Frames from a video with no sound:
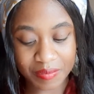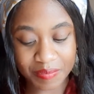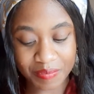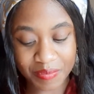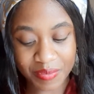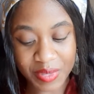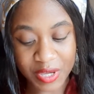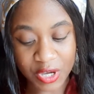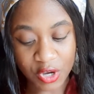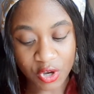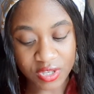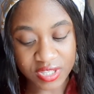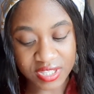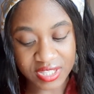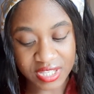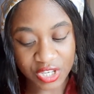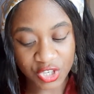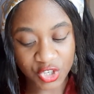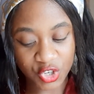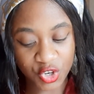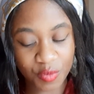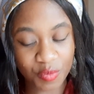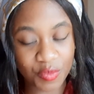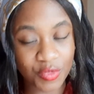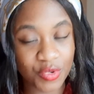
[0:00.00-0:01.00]
because the
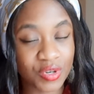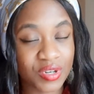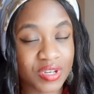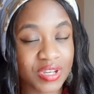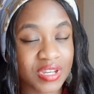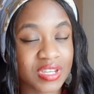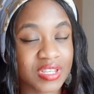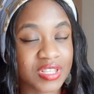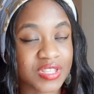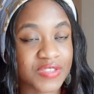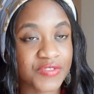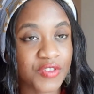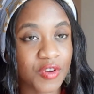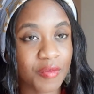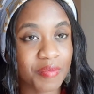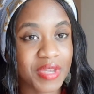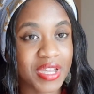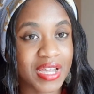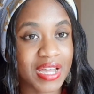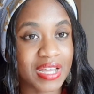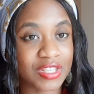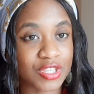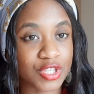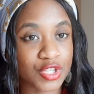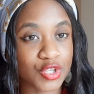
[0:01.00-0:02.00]
new moon is forming
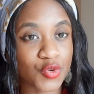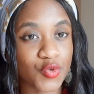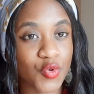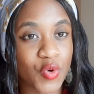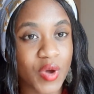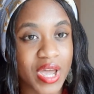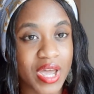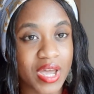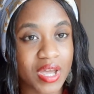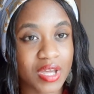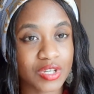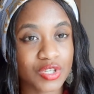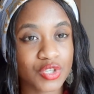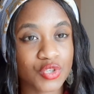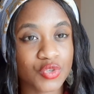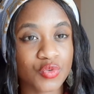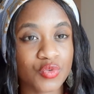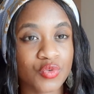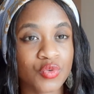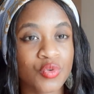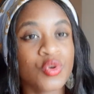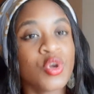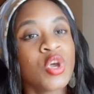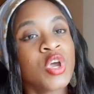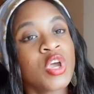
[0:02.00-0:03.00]
a square
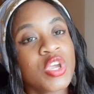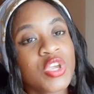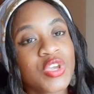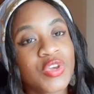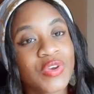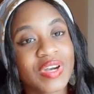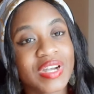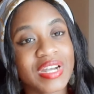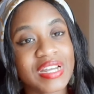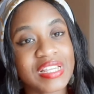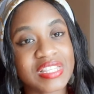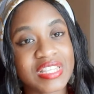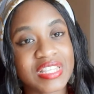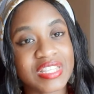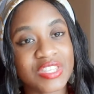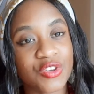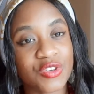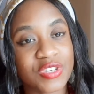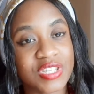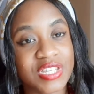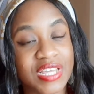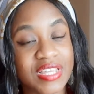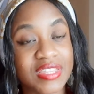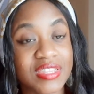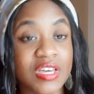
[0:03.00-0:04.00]
to Uranus in your
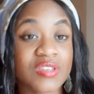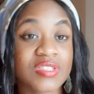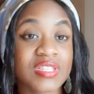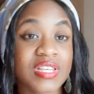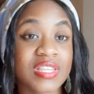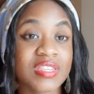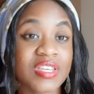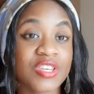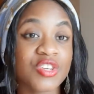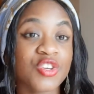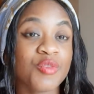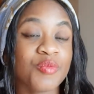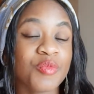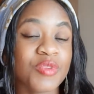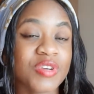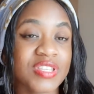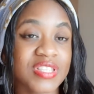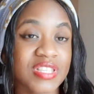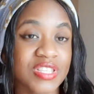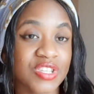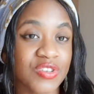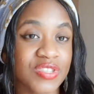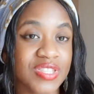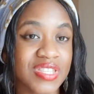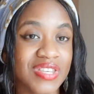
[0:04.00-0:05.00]
10th house, and the new moon is
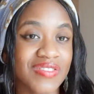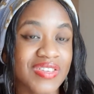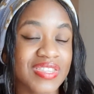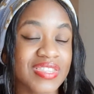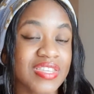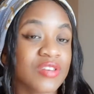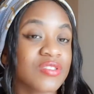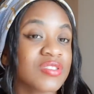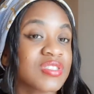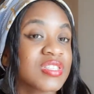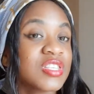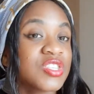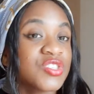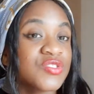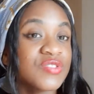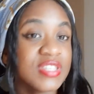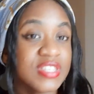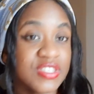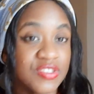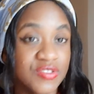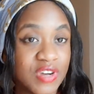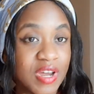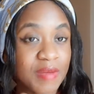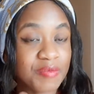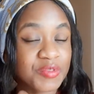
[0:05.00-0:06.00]
in your 7th house. This
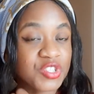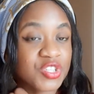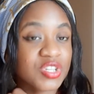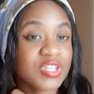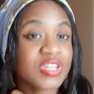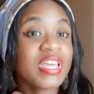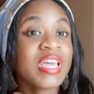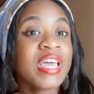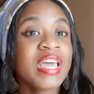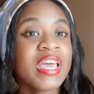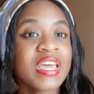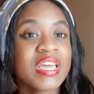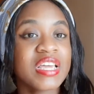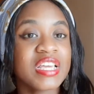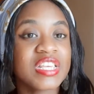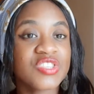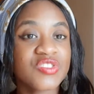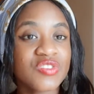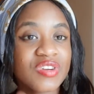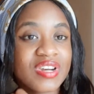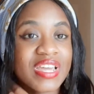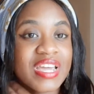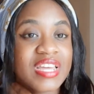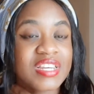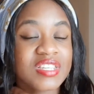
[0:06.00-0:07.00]
disruption is
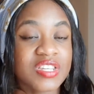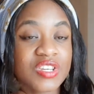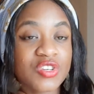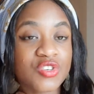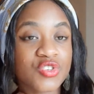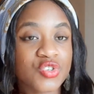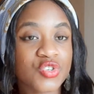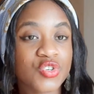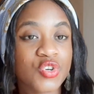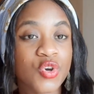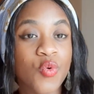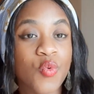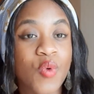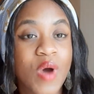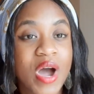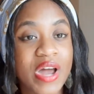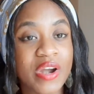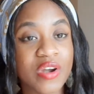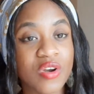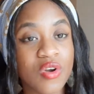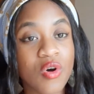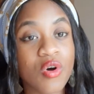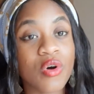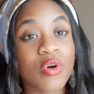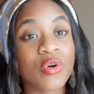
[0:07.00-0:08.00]
related to your
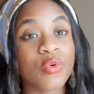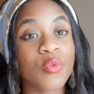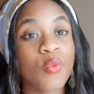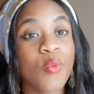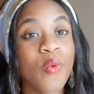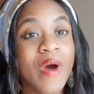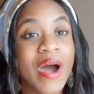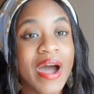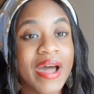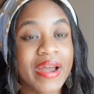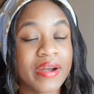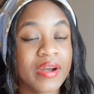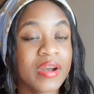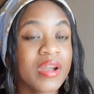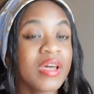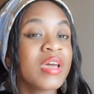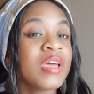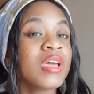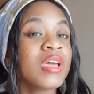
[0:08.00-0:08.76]
one-on-one